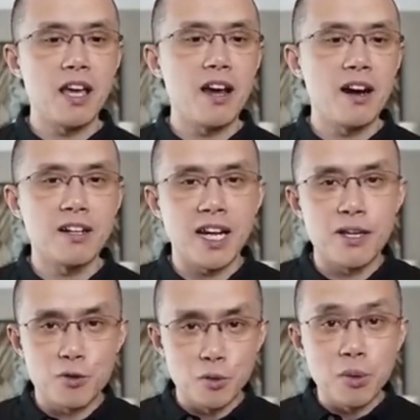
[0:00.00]
There
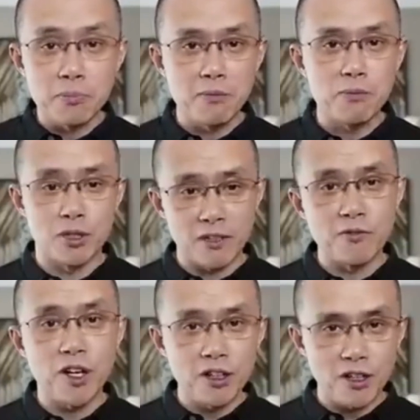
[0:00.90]
are a group of people,
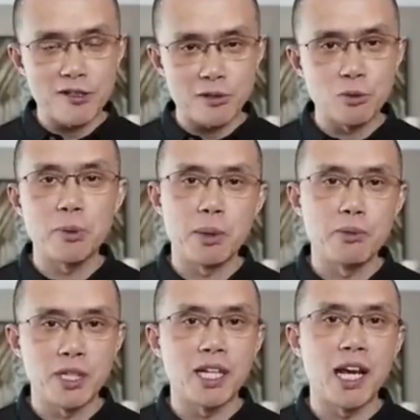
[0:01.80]
there are a very large group of
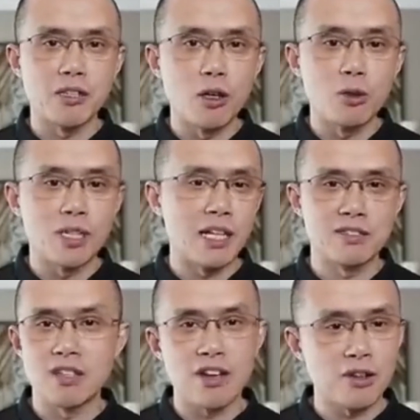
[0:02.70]
people that I know
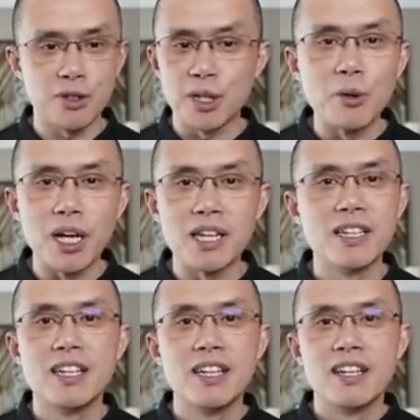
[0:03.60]
that is not going away.